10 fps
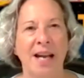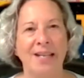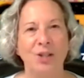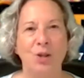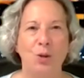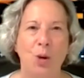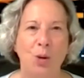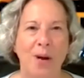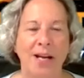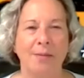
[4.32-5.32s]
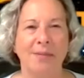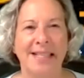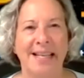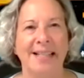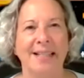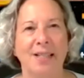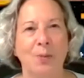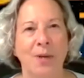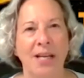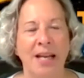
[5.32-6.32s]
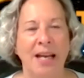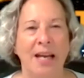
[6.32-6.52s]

As you know, my name is Gay Lisby.